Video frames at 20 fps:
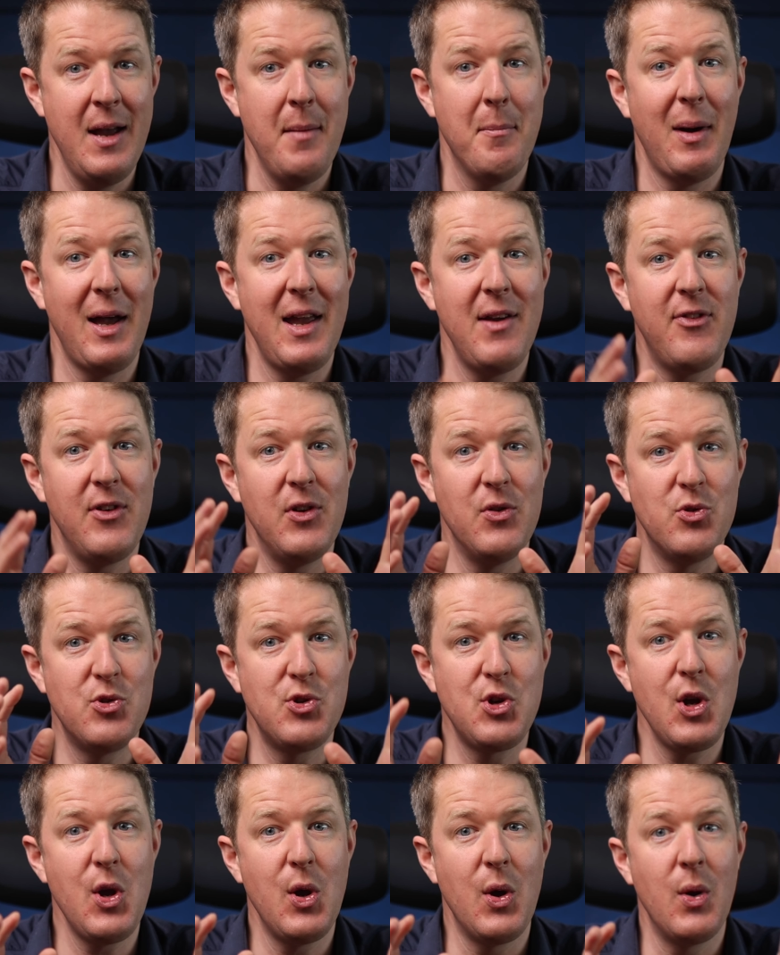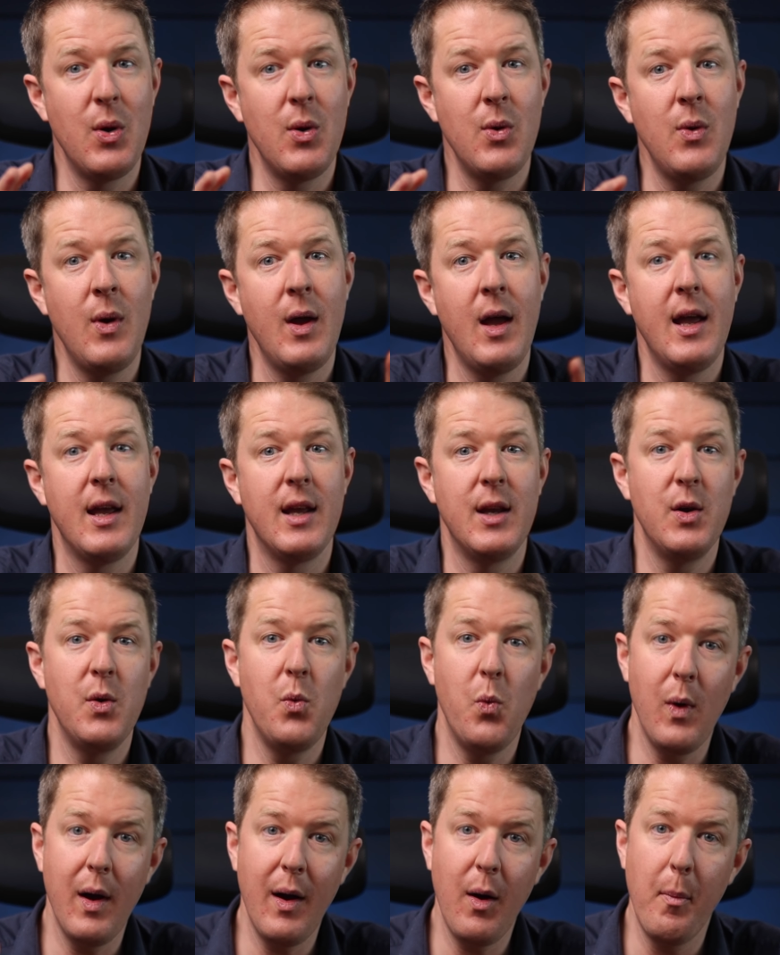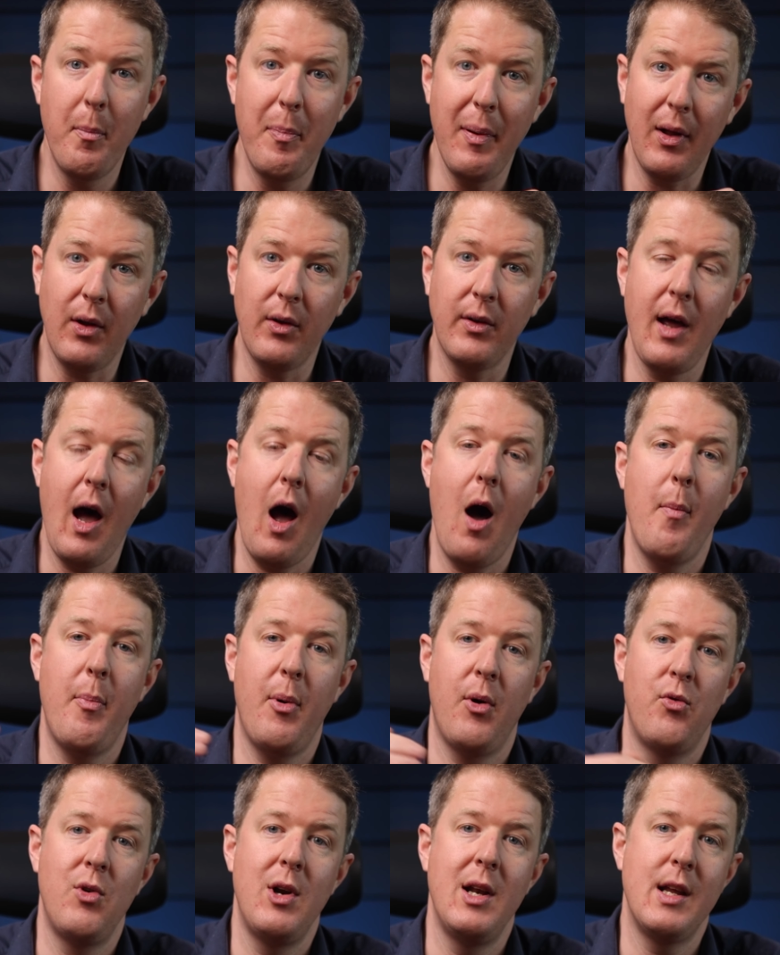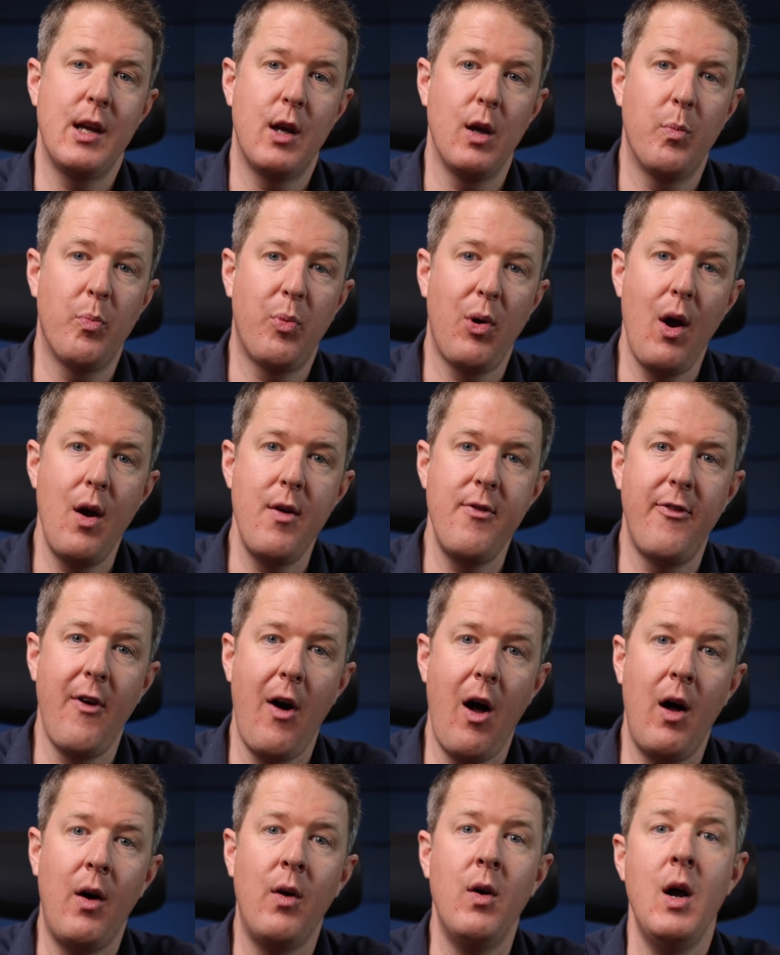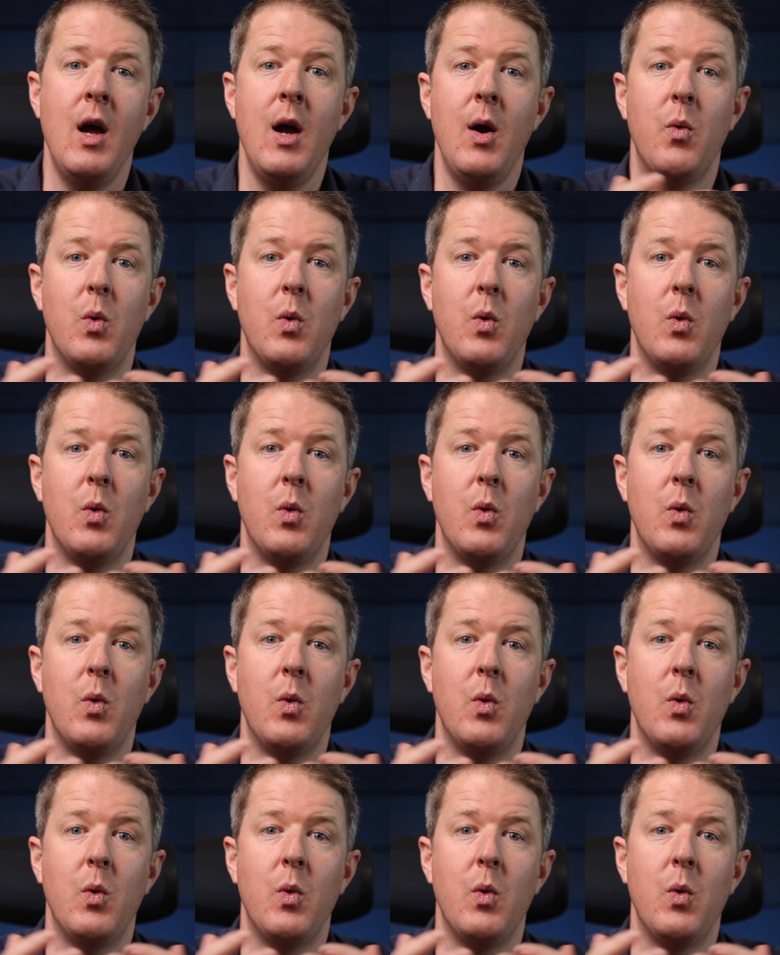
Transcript: But if you do, you will build up a really good profile,